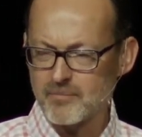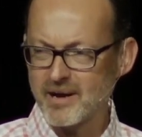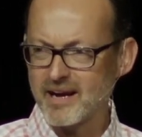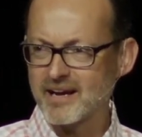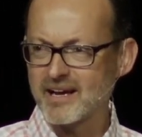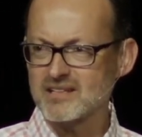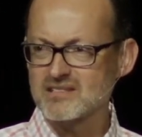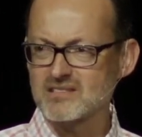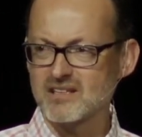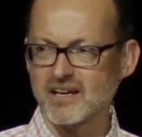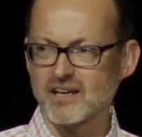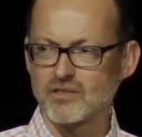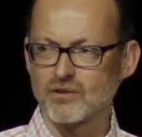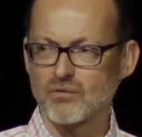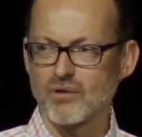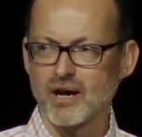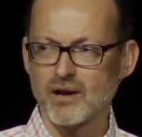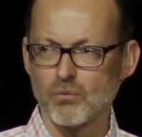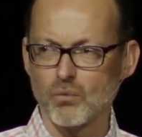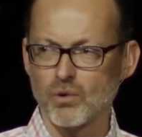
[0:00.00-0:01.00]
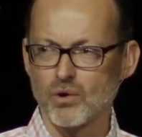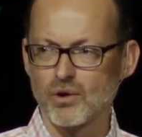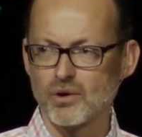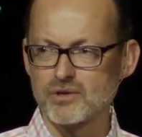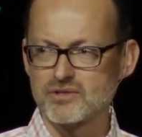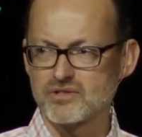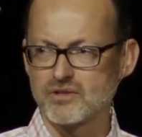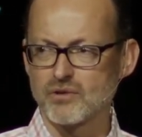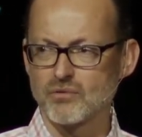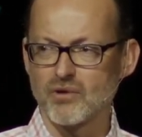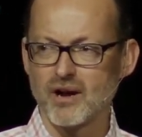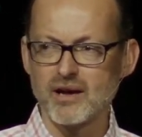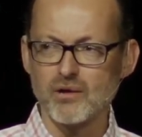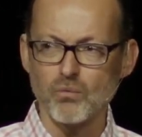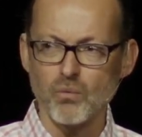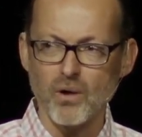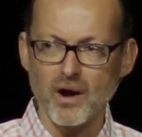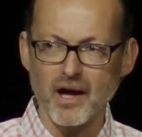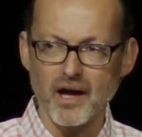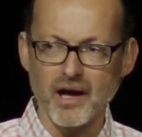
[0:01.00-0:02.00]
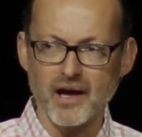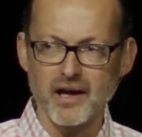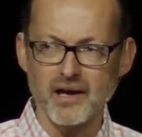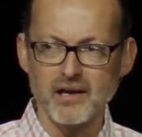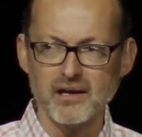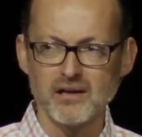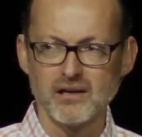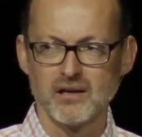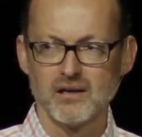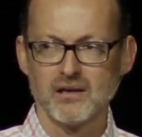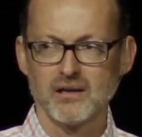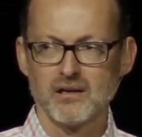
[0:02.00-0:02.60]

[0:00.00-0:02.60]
Am I not saying the right words in the right way?